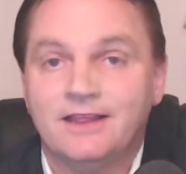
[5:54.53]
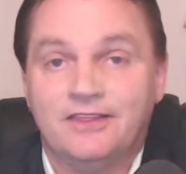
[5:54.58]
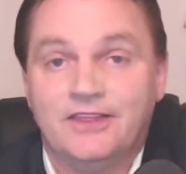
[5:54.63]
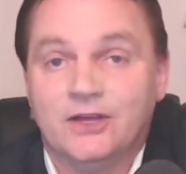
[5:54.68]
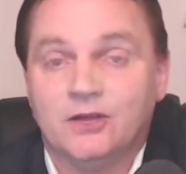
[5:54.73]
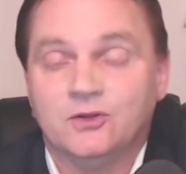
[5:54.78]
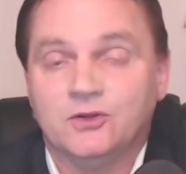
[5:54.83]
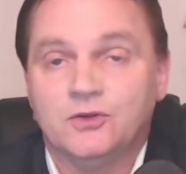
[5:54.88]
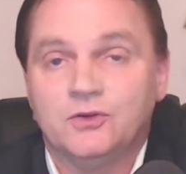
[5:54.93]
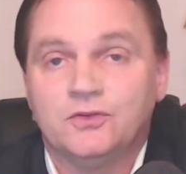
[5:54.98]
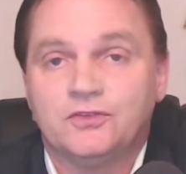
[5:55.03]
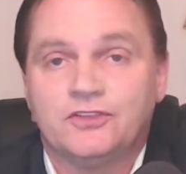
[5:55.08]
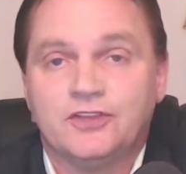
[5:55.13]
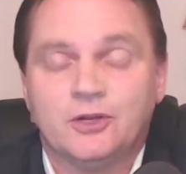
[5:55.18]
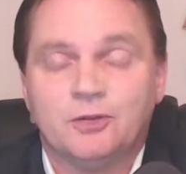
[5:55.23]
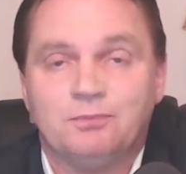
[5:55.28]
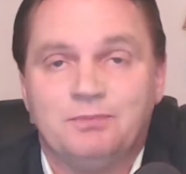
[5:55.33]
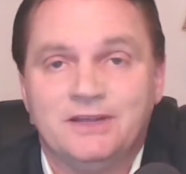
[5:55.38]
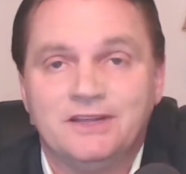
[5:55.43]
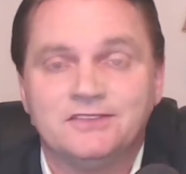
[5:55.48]
they'll lose
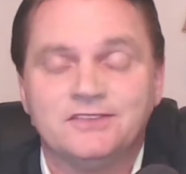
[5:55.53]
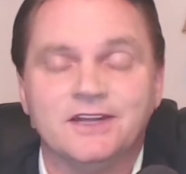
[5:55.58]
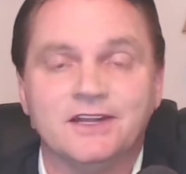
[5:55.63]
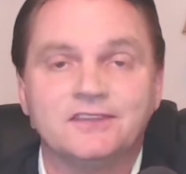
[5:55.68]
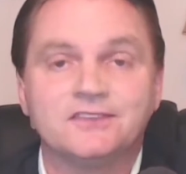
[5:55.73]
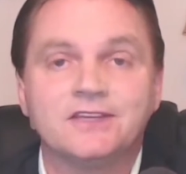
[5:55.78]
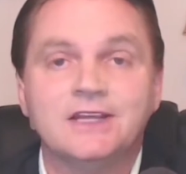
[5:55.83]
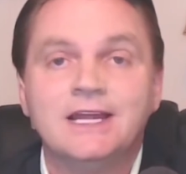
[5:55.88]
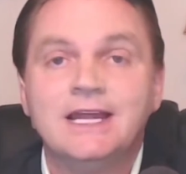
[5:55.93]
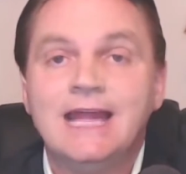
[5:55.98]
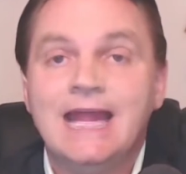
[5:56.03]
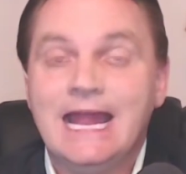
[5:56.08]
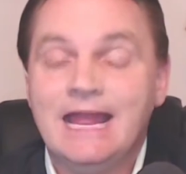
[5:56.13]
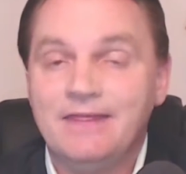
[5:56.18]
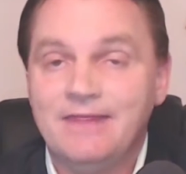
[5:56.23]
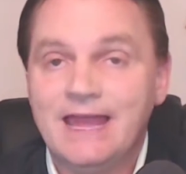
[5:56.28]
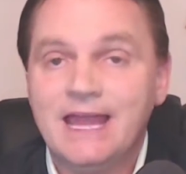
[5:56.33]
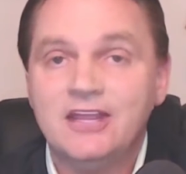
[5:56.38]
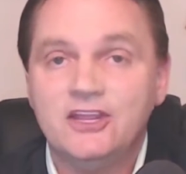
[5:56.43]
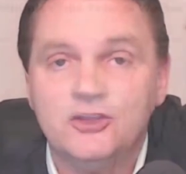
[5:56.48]
their business. And